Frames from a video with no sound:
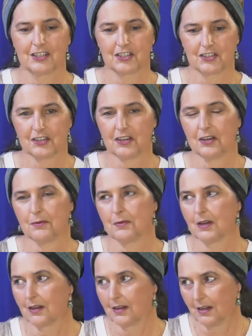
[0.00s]
Stop.
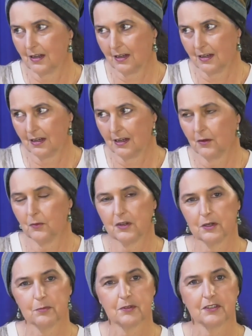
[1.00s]
I
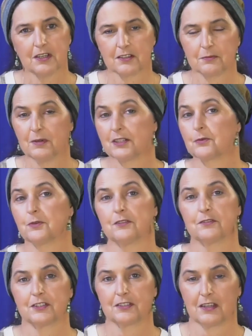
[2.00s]
want to protect my
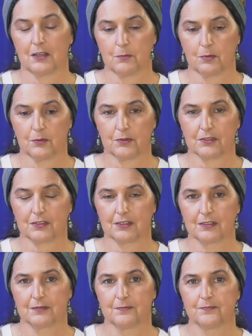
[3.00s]
12 disciples.
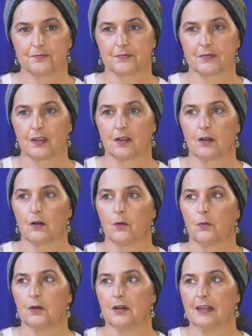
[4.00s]

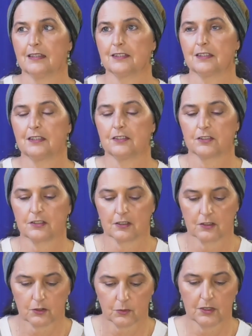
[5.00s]
Well, as these
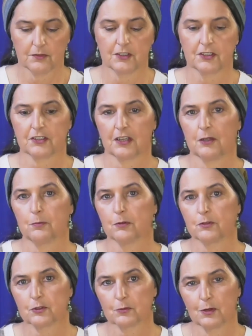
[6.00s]
12
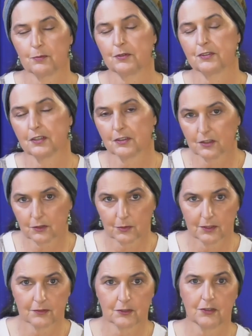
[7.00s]
disciples represent the
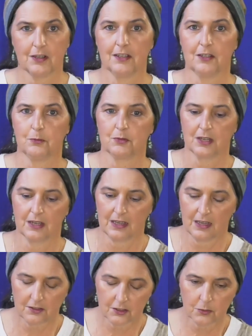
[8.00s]
12 tribes,
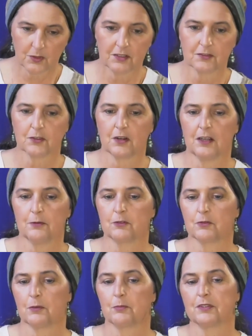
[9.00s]
and the 12
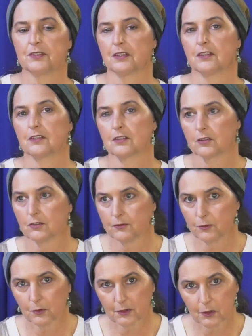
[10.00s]
tribes represent the
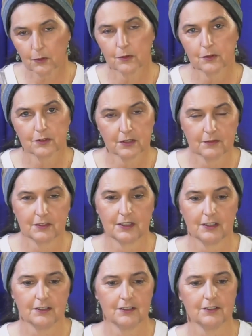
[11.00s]
four corners of
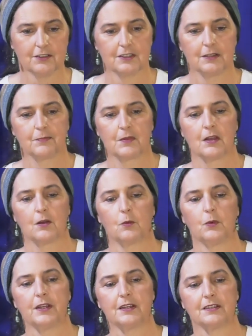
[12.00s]
the earth,
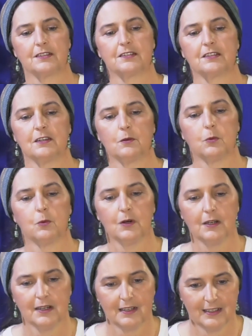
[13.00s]
we can see
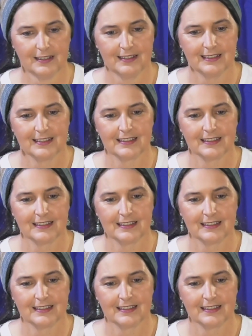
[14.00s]
why